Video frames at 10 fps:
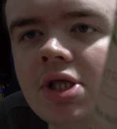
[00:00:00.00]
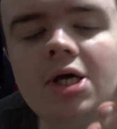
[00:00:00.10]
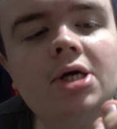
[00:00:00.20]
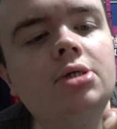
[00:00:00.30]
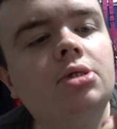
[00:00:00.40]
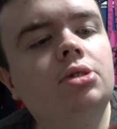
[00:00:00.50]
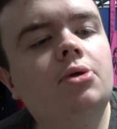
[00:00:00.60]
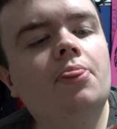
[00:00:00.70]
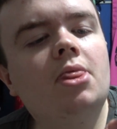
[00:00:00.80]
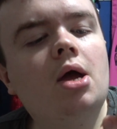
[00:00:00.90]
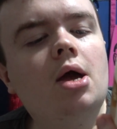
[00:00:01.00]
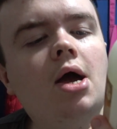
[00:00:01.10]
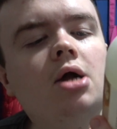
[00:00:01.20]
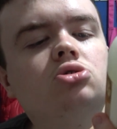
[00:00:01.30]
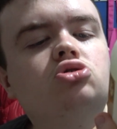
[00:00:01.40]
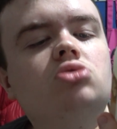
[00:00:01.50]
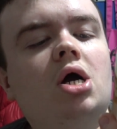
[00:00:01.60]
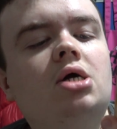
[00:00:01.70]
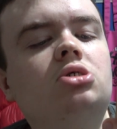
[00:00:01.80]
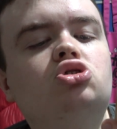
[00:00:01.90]
this
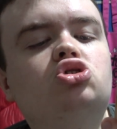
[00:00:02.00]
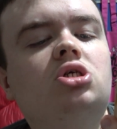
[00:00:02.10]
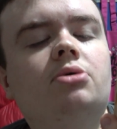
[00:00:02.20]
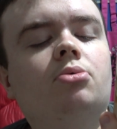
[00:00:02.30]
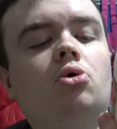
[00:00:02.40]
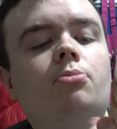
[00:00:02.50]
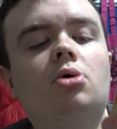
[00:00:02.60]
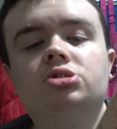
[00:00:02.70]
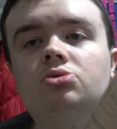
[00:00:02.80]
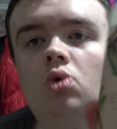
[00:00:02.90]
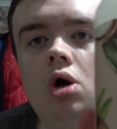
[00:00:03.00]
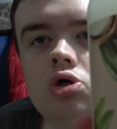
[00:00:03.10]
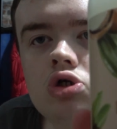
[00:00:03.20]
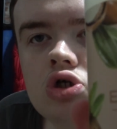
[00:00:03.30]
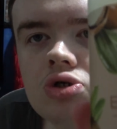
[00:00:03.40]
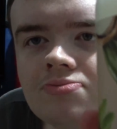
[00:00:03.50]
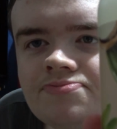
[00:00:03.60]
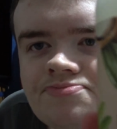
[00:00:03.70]
extract shea butter body wash.